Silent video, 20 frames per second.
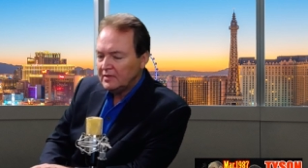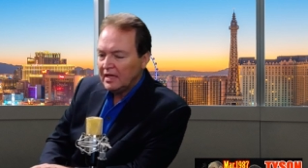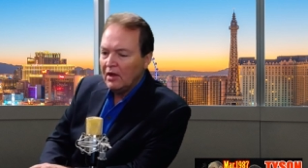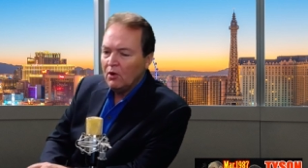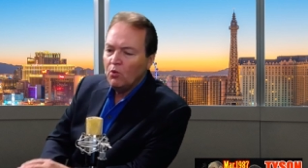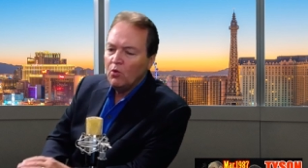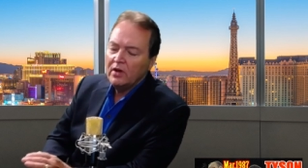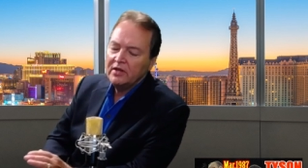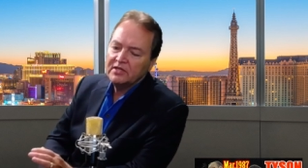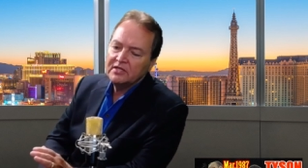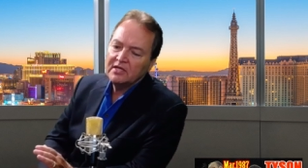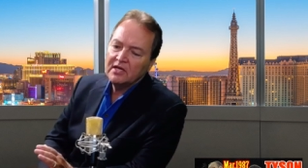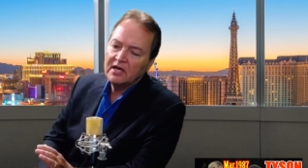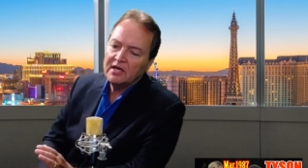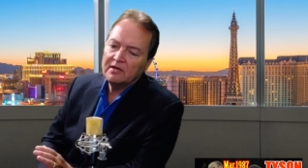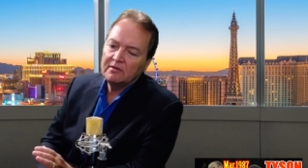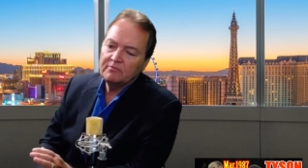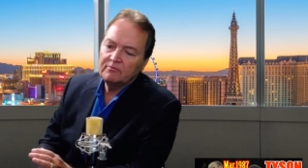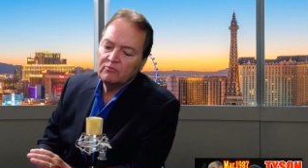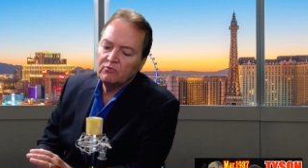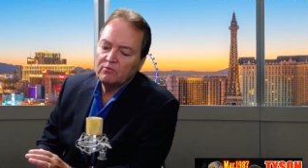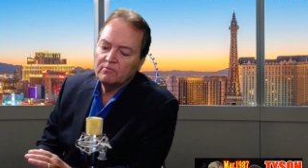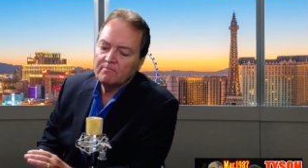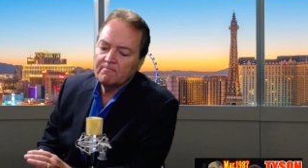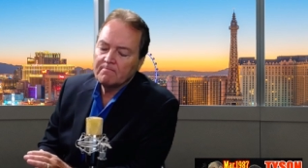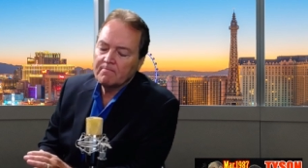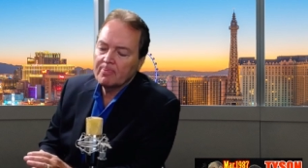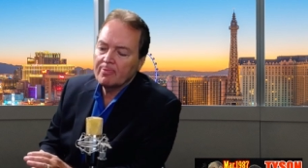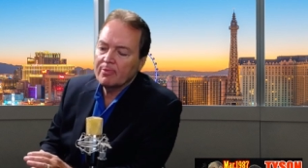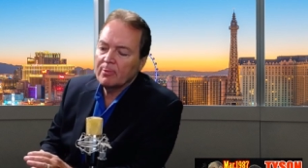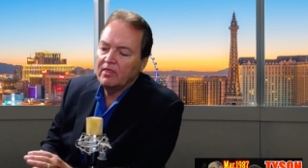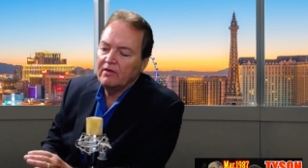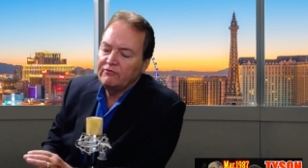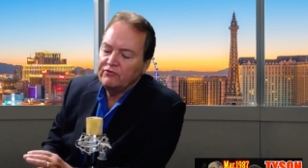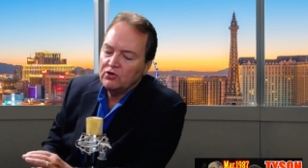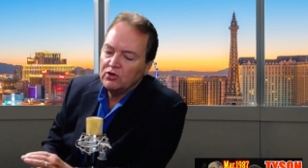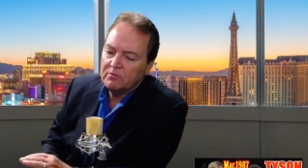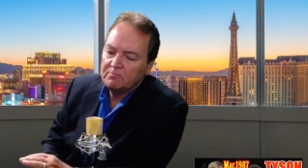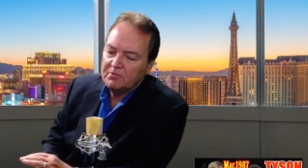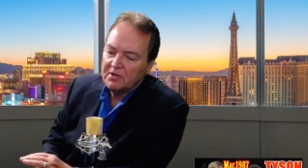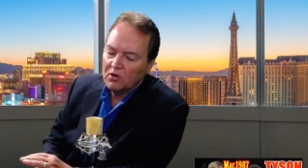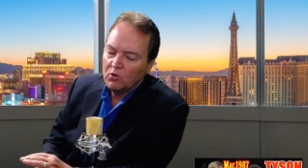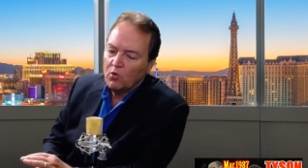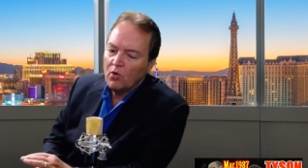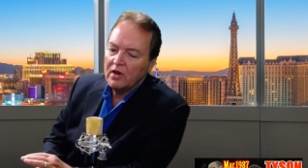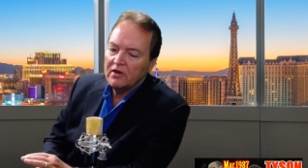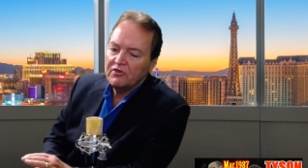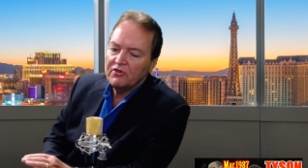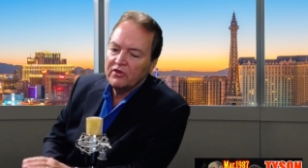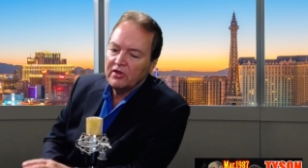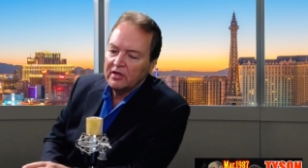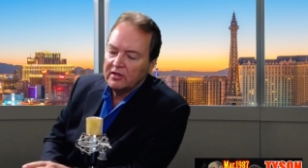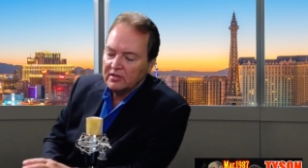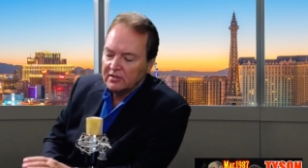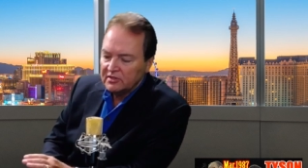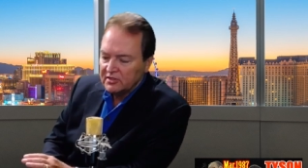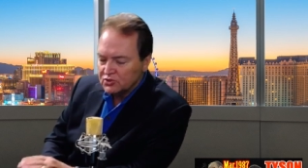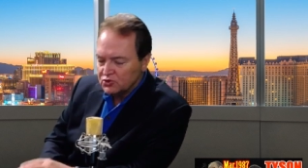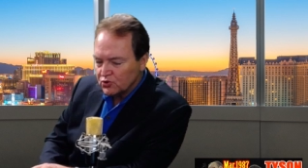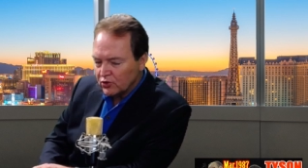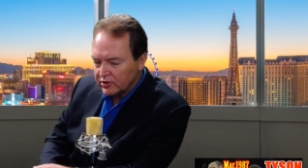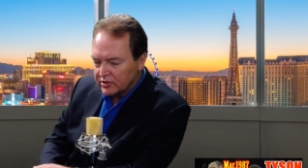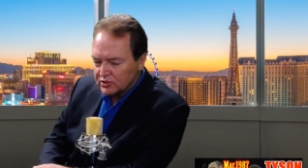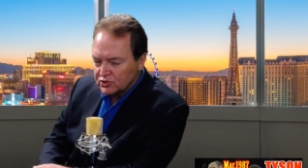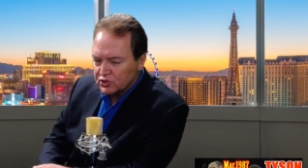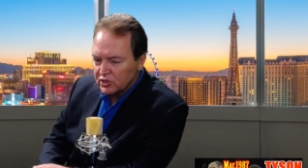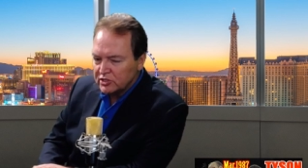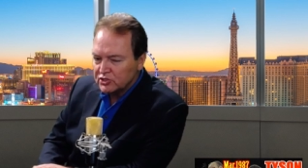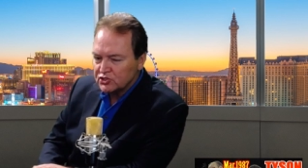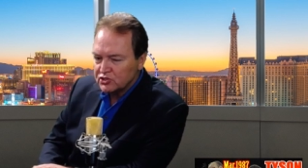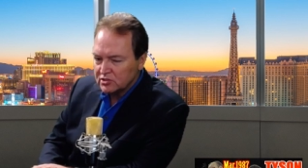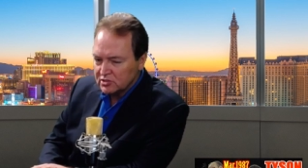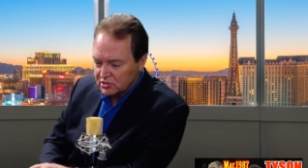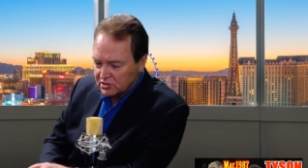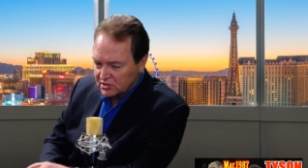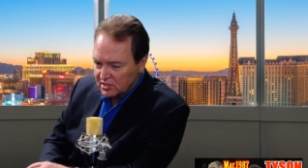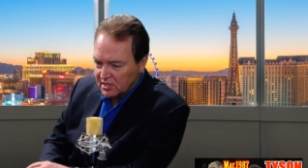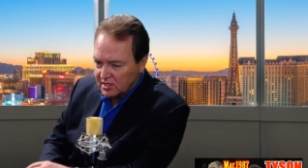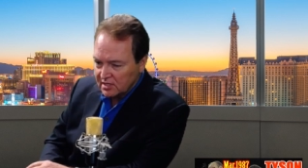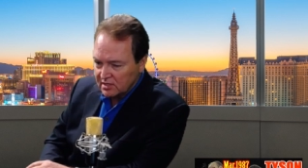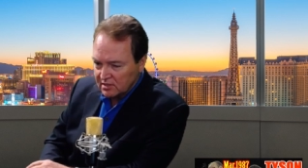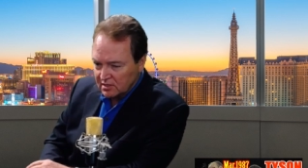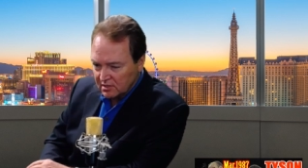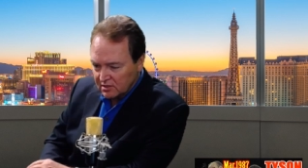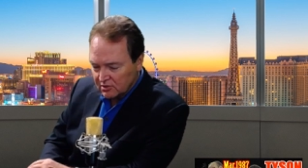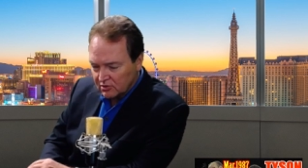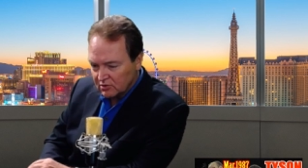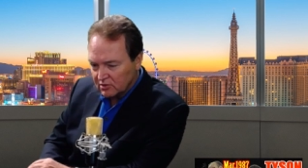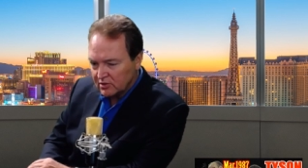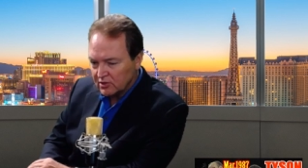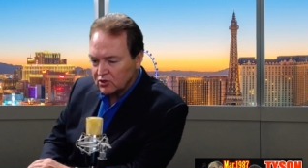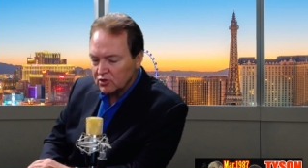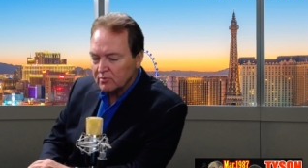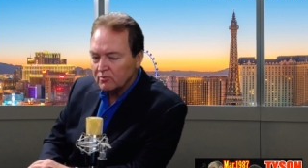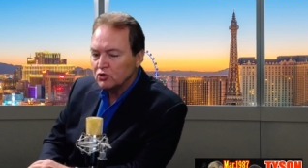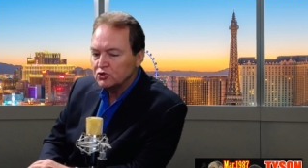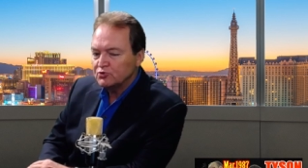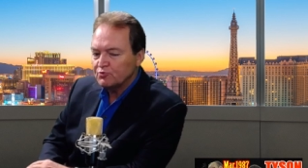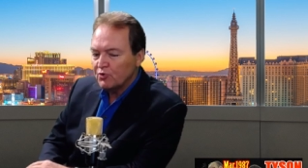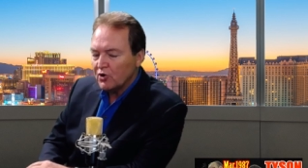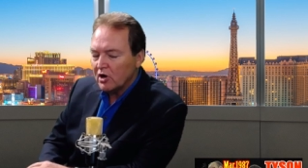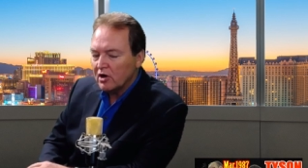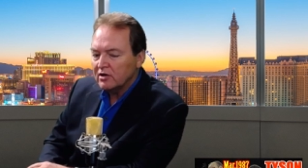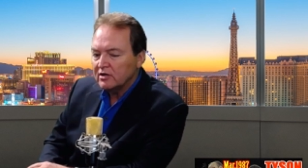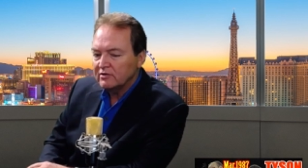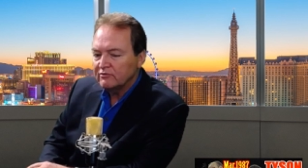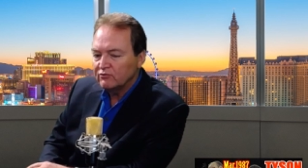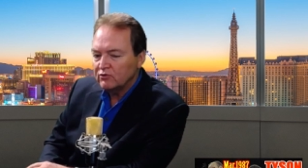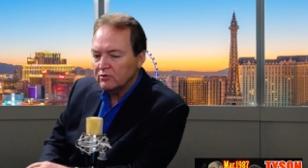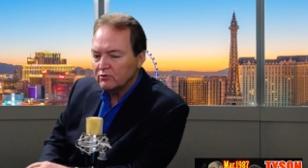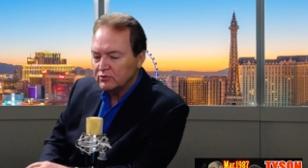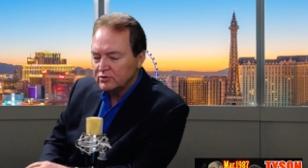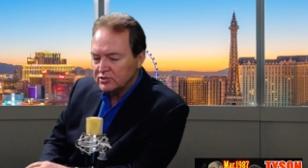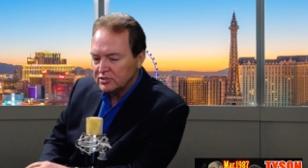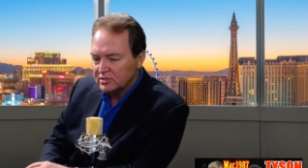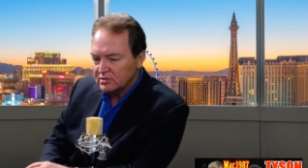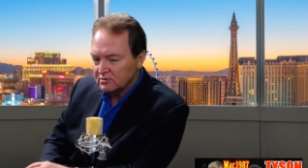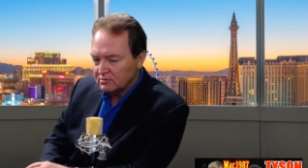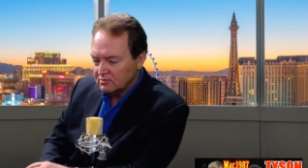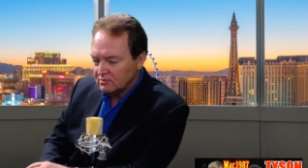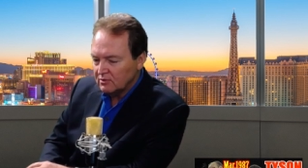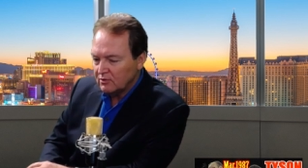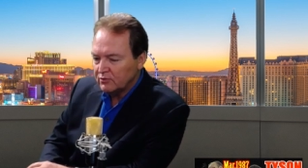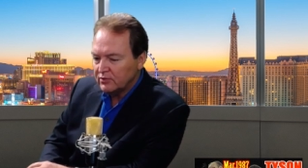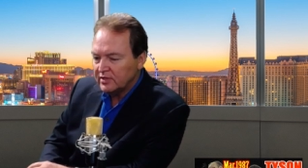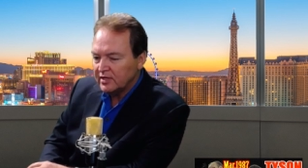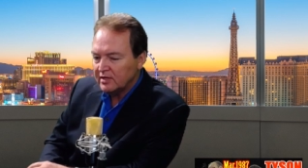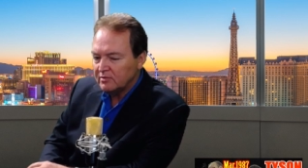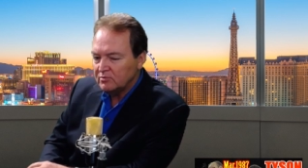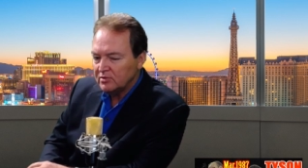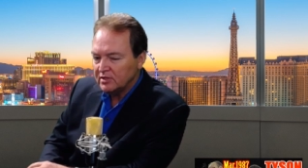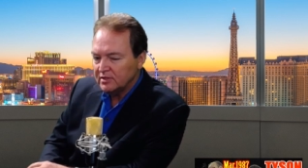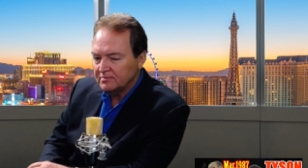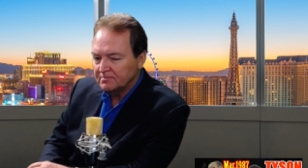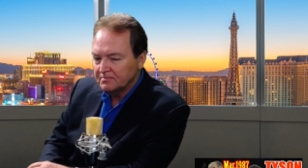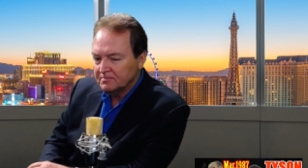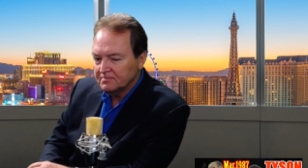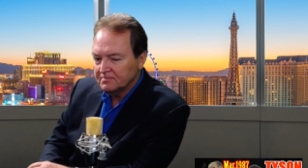And what if you could pick one thing that this organization has done that you're most proud of? What would that be?